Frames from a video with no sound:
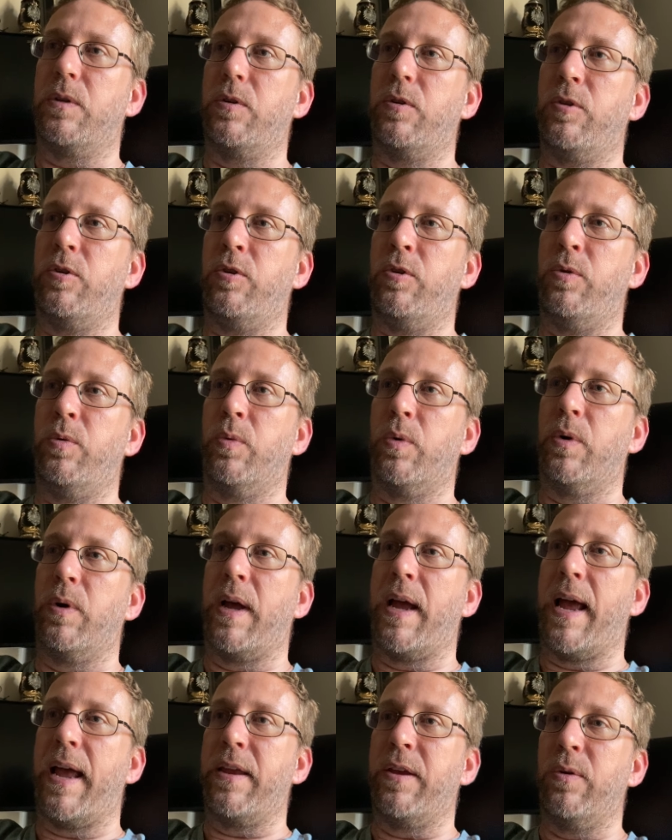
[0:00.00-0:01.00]
you
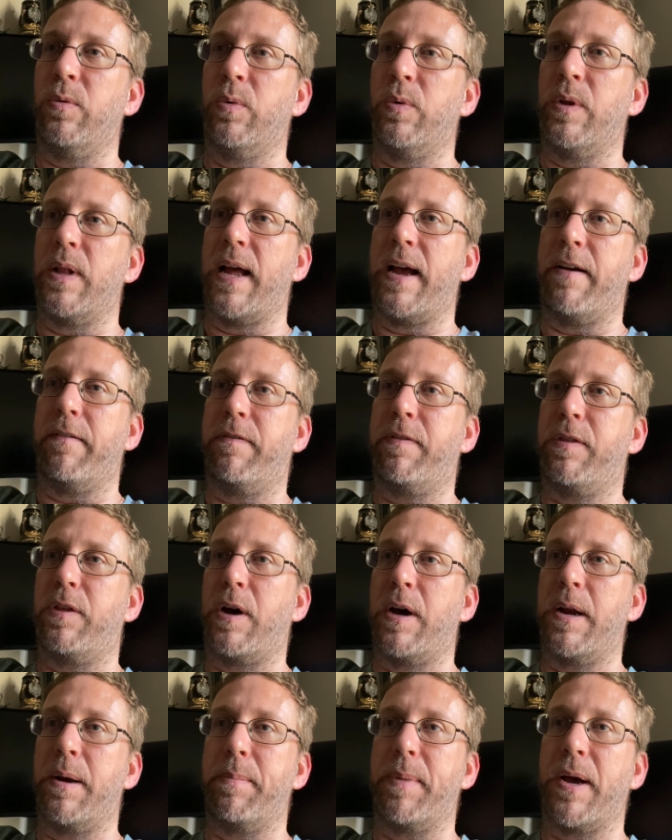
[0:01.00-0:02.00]
will have
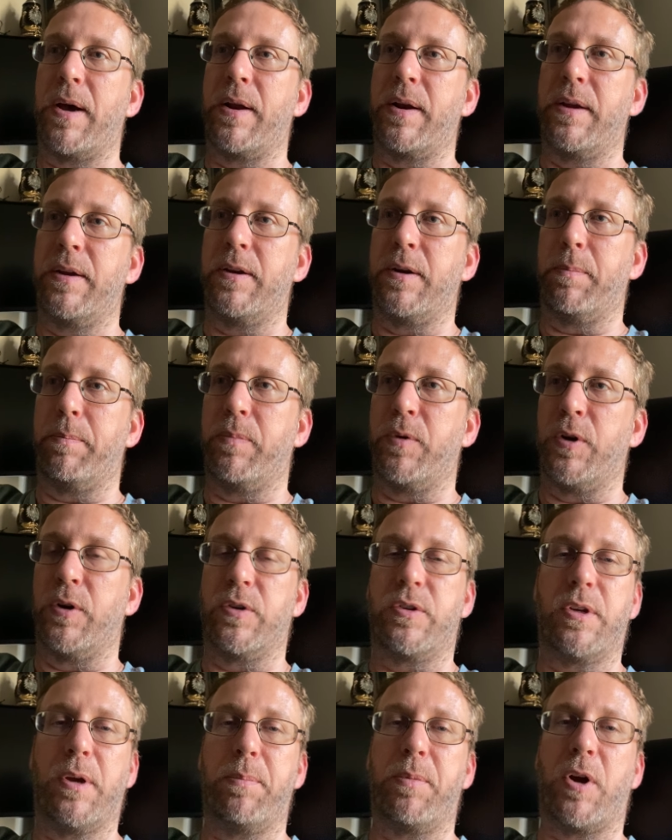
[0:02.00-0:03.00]
thought about it. Your
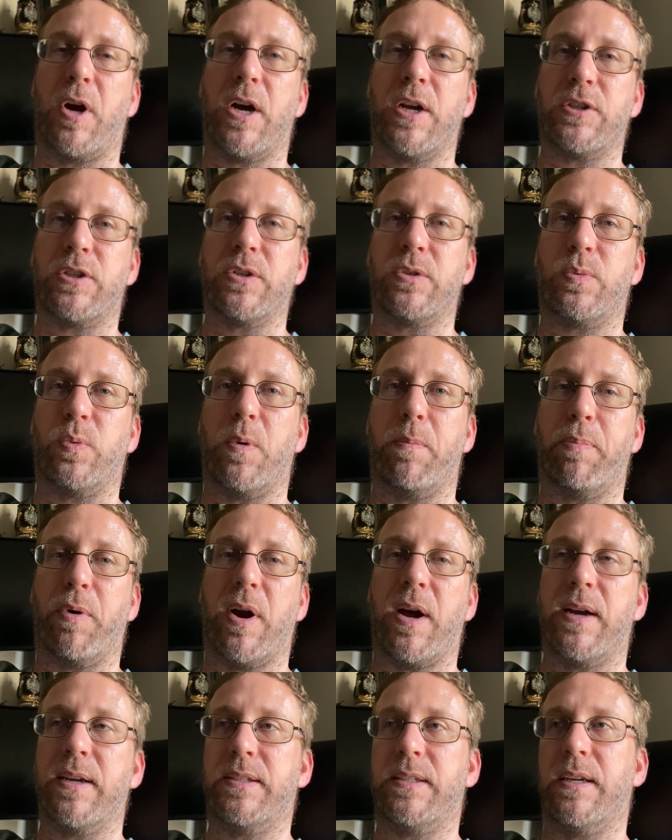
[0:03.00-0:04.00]
subconscious will
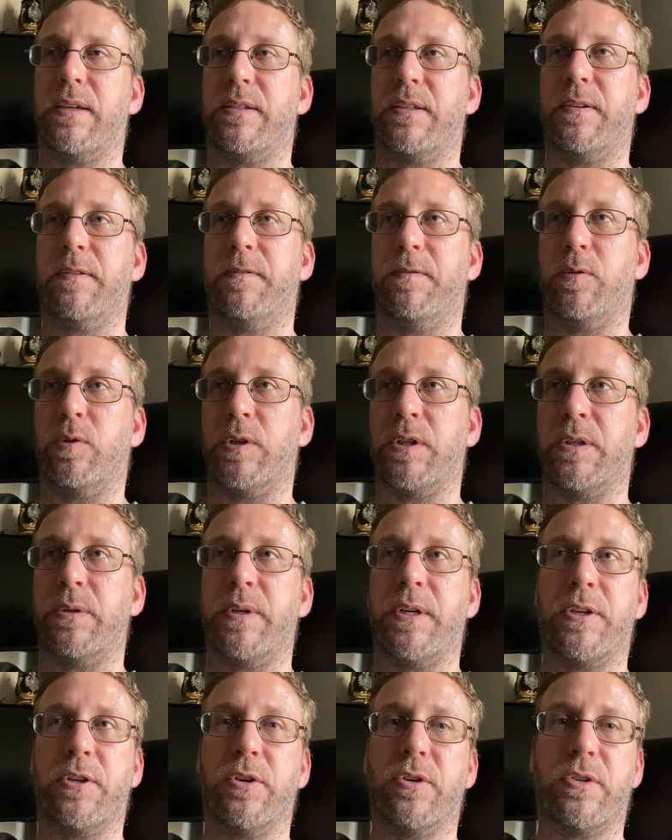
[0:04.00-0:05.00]
process it for you
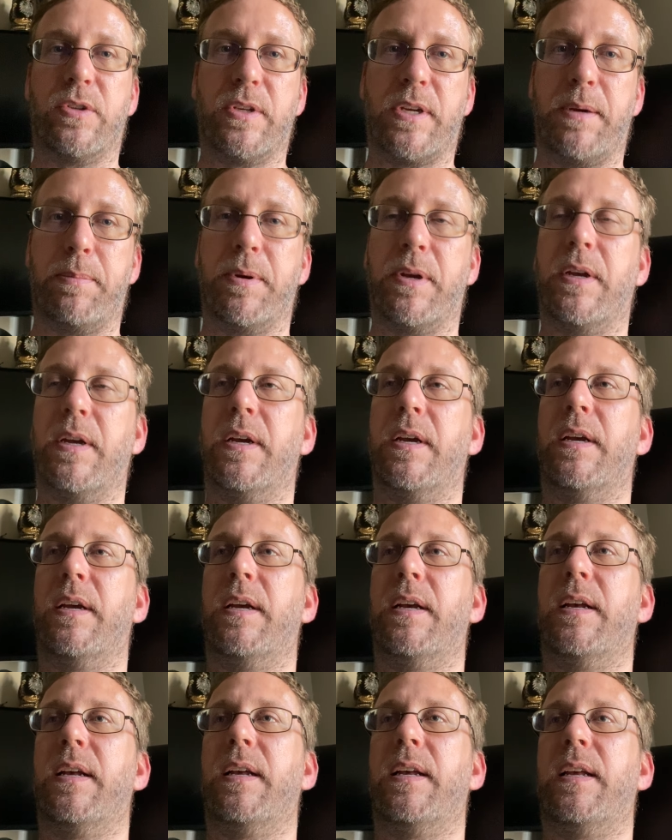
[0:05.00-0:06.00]
in your sleep,
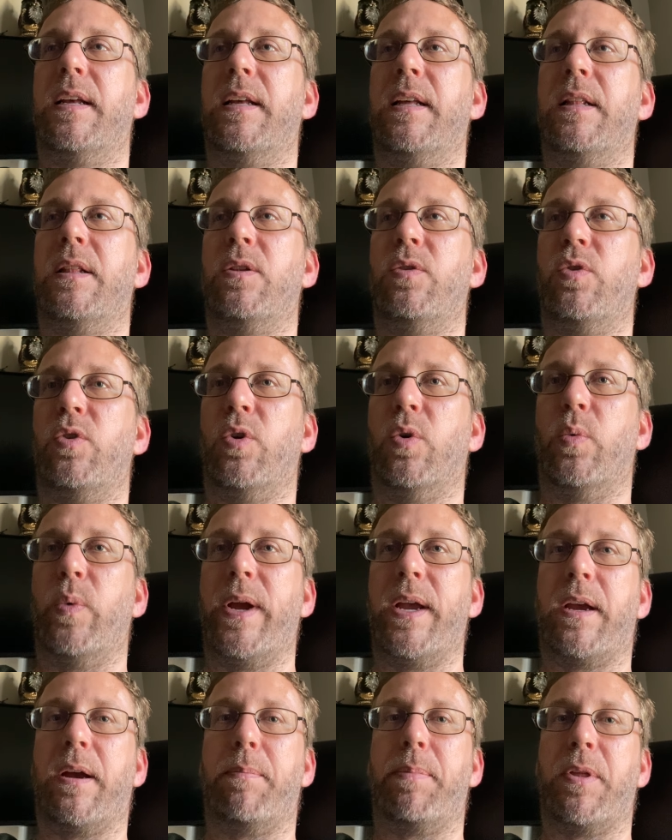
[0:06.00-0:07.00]
and you'll
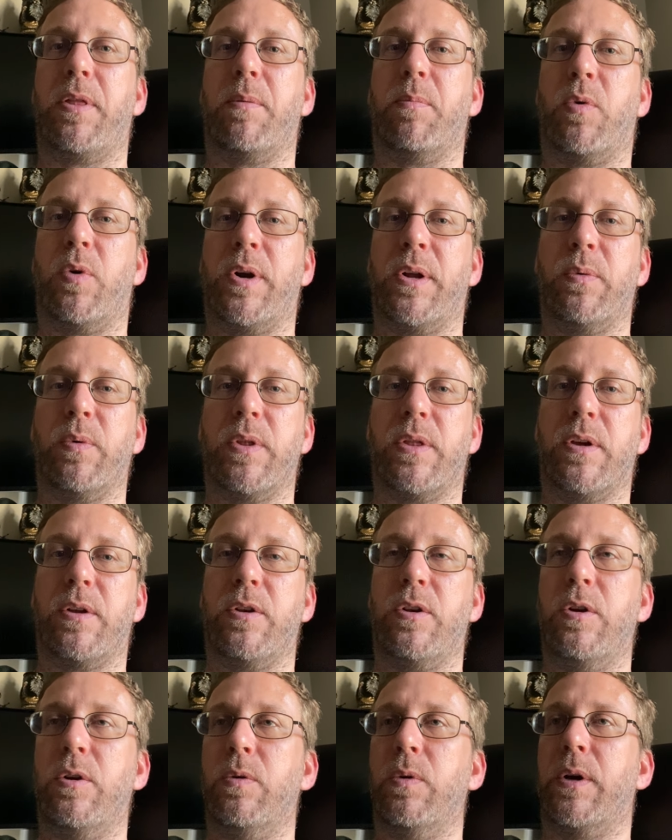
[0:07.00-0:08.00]
wake up in the morning with a
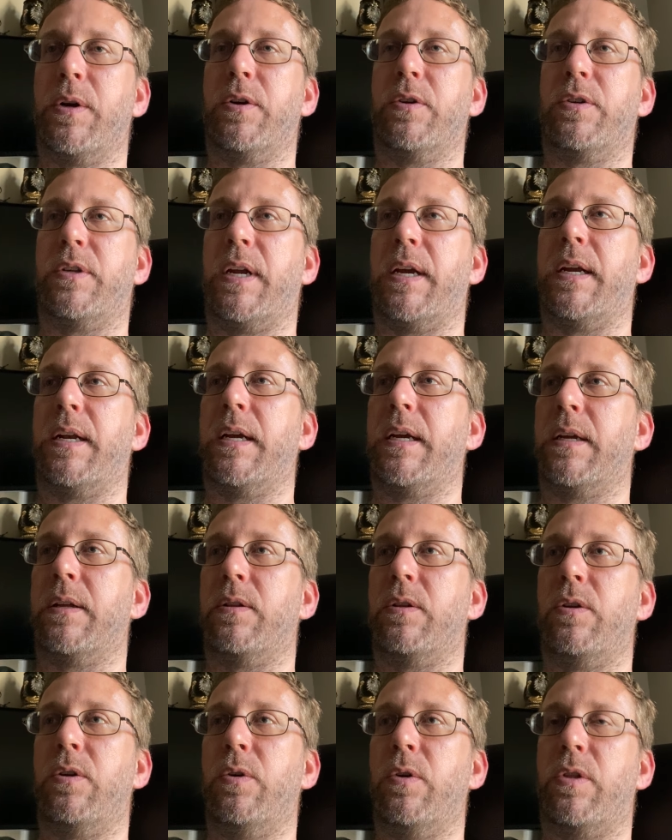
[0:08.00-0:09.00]
new understanding
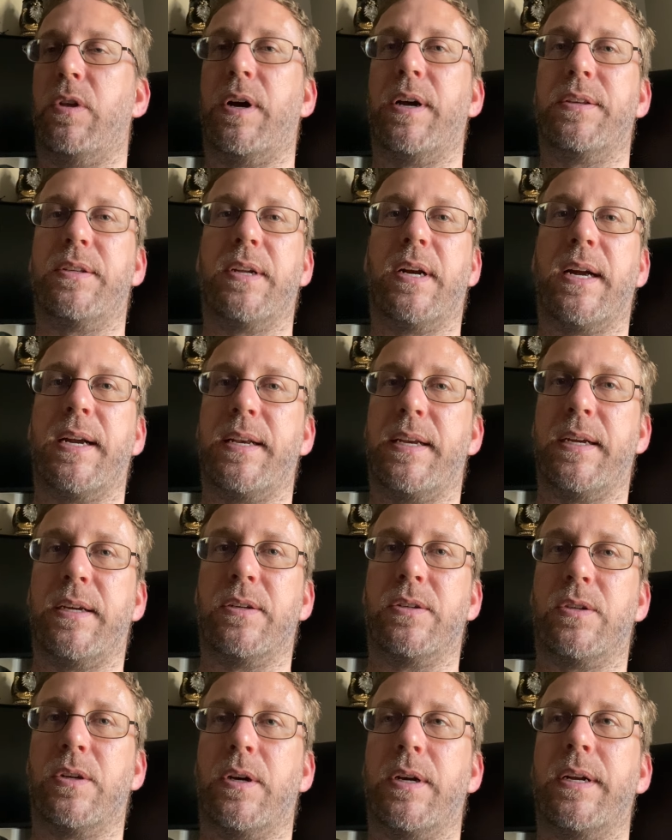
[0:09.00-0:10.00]
and new thoughts and
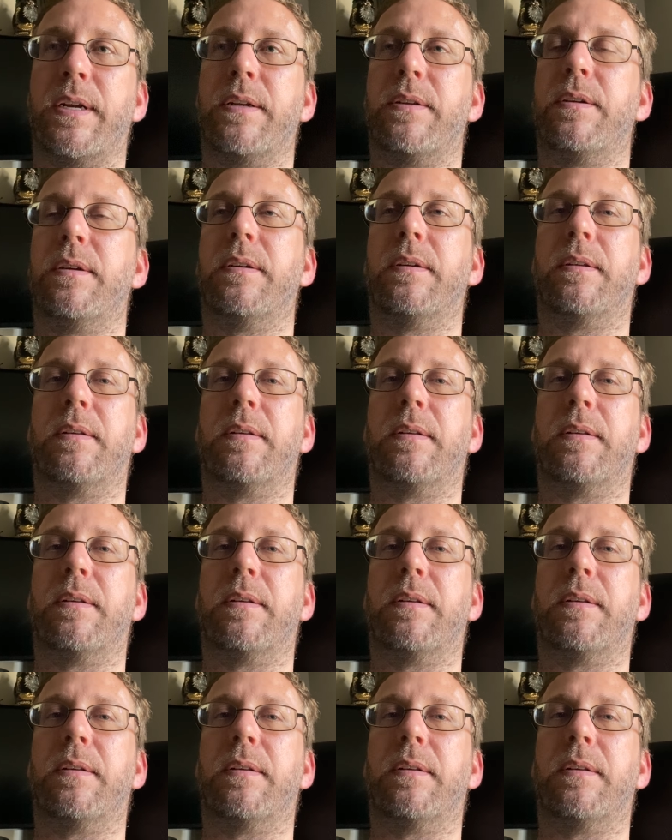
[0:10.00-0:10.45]
ideas on it.